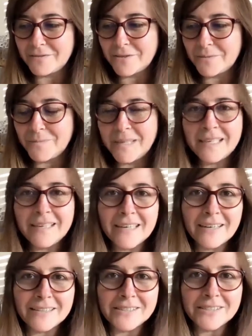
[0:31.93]
for being
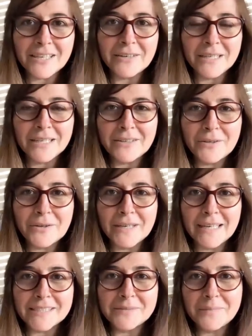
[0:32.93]
here and sharing your
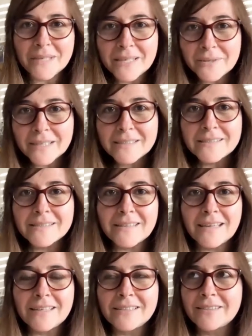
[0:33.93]
experience
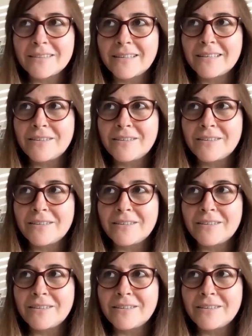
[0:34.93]
and